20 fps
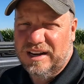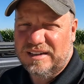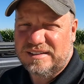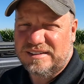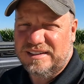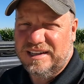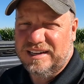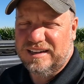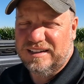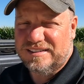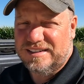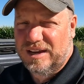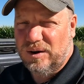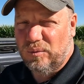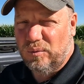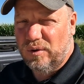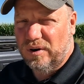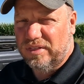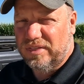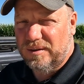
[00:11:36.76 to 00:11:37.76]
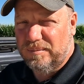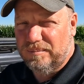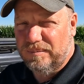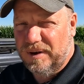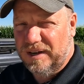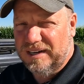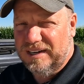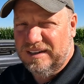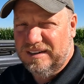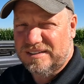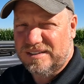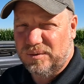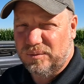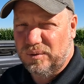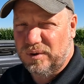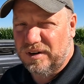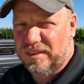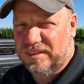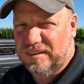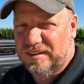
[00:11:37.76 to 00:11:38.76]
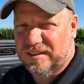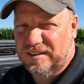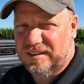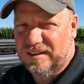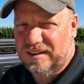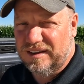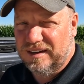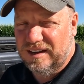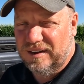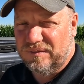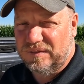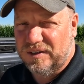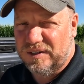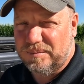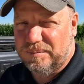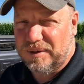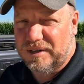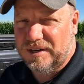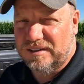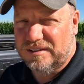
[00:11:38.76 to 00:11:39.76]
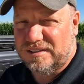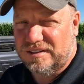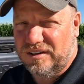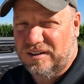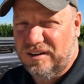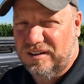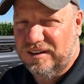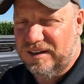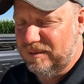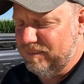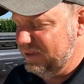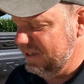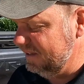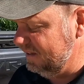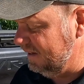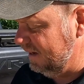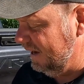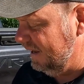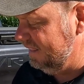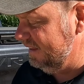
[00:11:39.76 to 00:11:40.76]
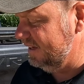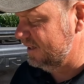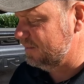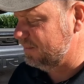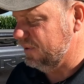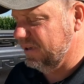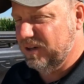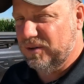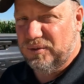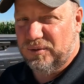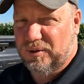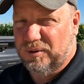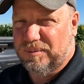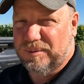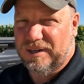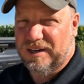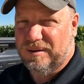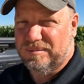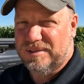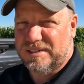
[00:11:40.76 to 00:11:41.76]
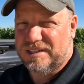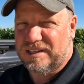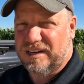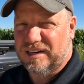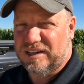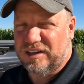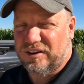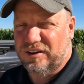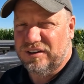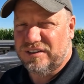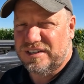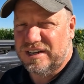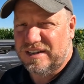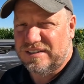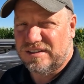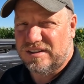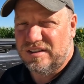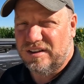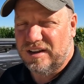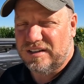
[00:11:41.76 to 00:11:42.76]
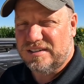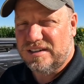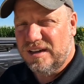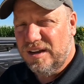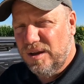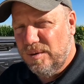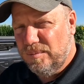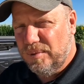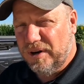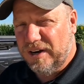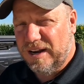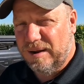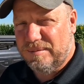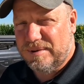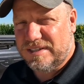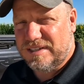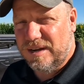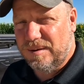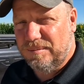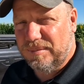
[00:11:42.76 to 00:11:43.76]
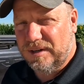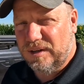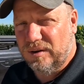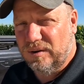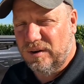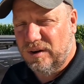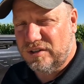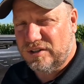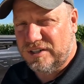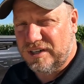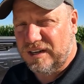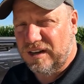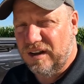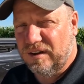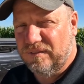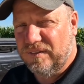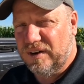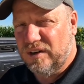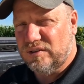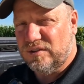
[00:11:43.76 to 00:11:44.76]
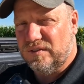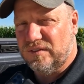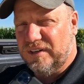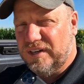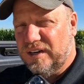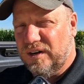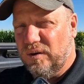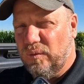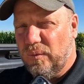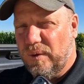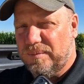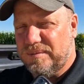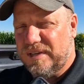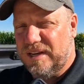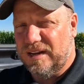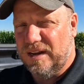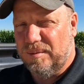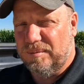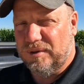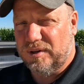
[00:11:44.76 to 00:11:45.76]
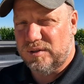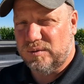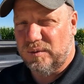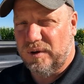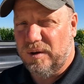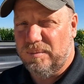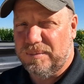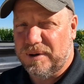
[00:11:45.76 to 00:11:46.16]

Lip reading: you guys think? Is that worth the money? Is it worth the effort to put it installed? I mean, I think it's pretty cool, but I'm just kind of curious you guys' thoughts. Put your comments down below. Also, check out other videos over here, website down below as well,